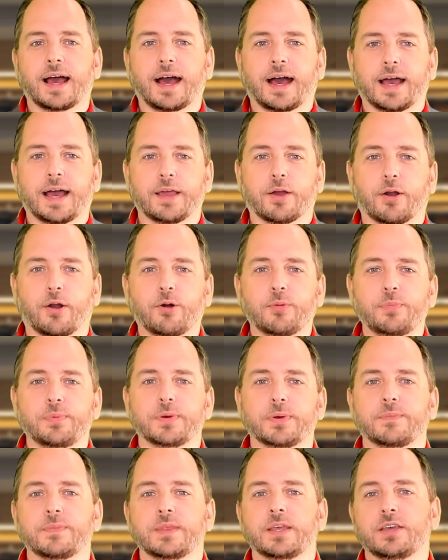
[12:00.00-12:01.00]
I hope
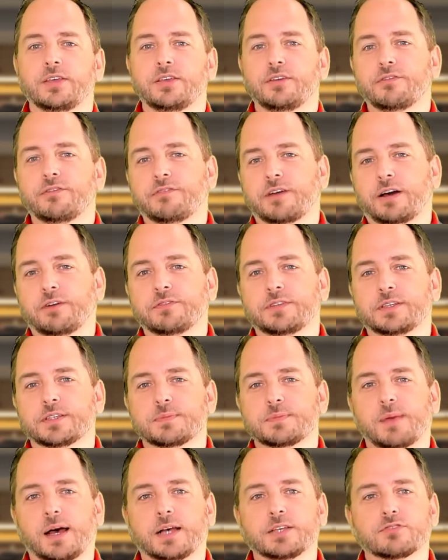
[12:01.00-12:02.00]
you found this
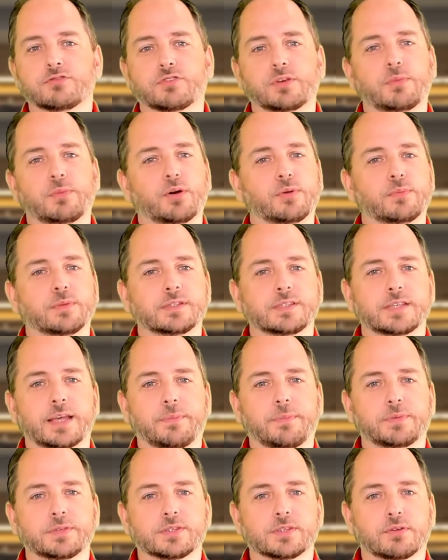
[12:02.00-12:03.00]
Mastery Moments
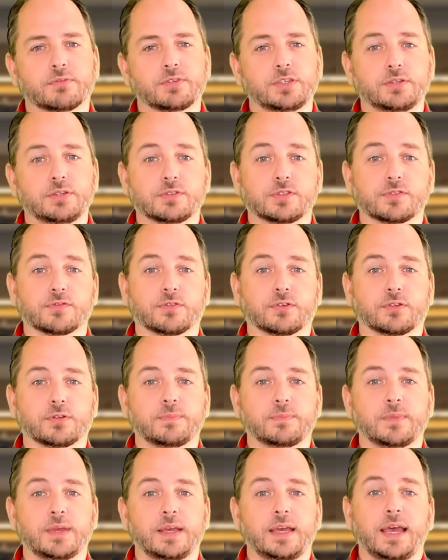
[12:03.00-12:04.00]
episode useful,
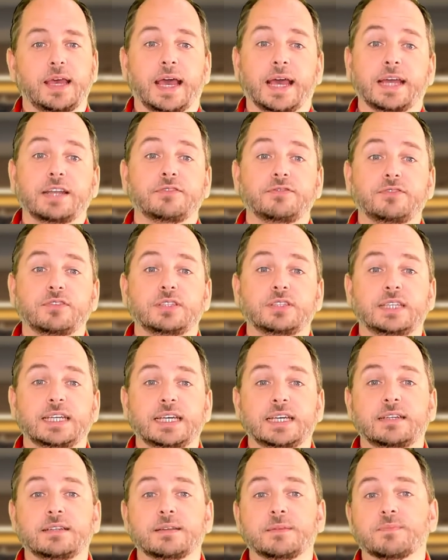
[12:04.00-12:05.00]
and if you
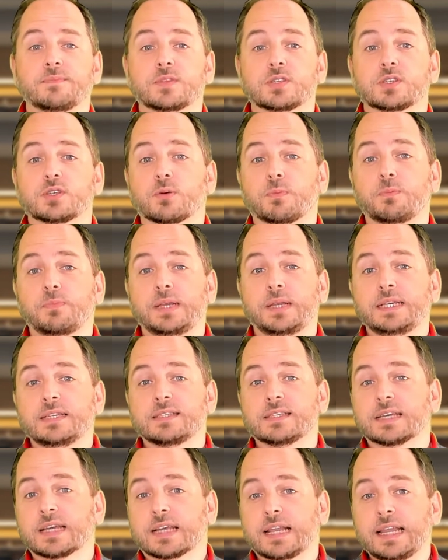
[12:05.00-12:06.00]
did, so please
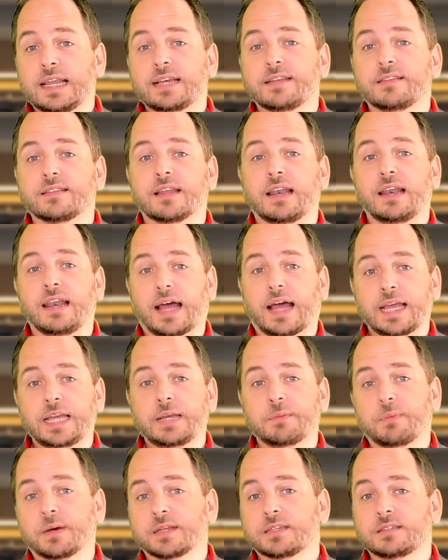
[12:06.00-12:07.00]
click the like
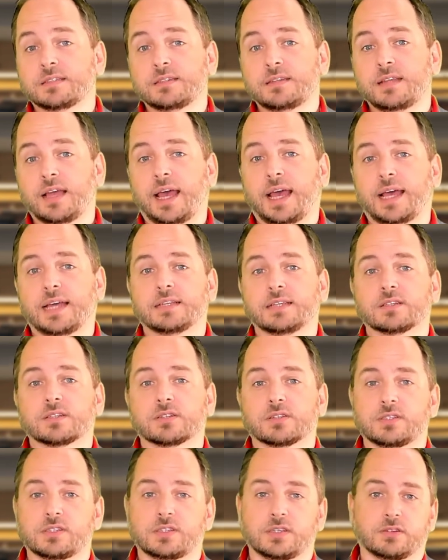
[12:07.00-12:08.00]
button and
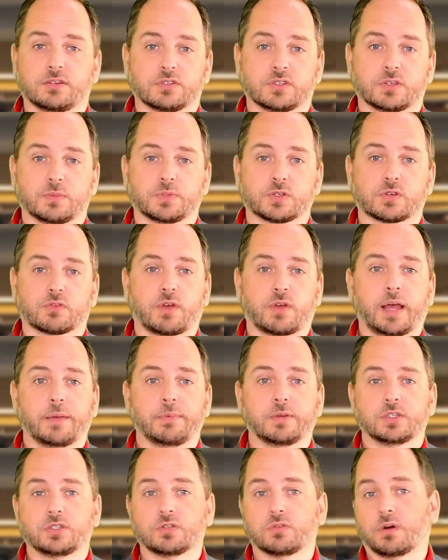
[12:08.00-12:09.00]
consider
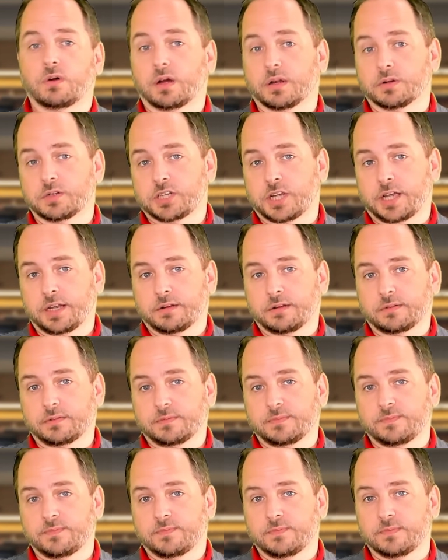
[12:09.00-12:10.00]
subscribing to our channel.
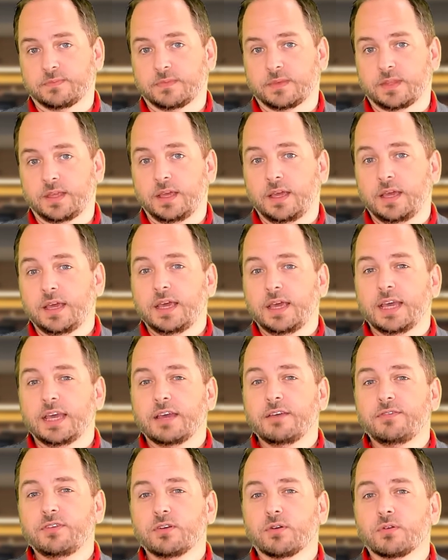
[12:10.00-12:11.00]

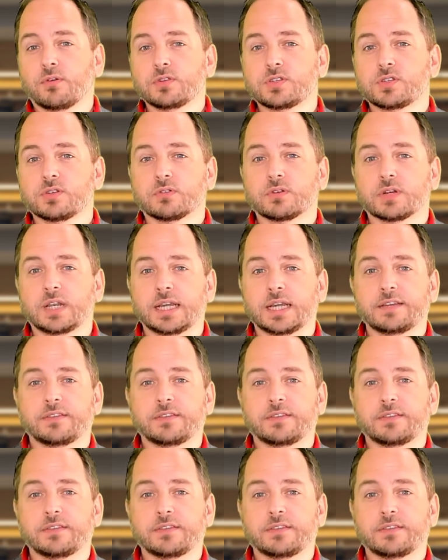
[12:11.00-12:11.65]
If you also click the